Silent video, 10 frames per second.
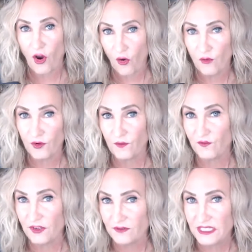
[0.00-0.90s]
over
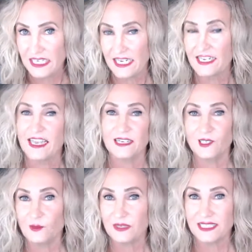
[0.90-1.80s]
50. Get
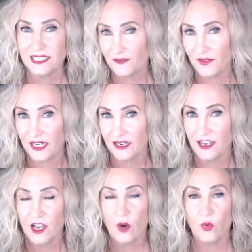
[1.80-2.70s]
specific.
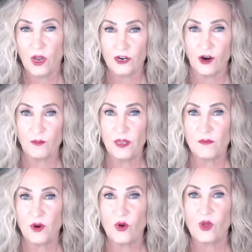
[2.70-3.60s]
What are
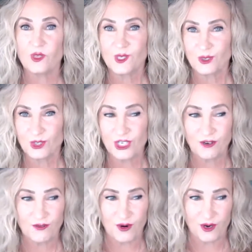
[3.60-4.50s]
people
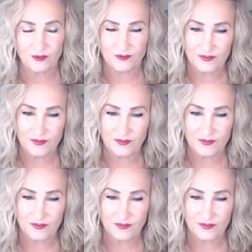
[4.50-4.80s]
searching for?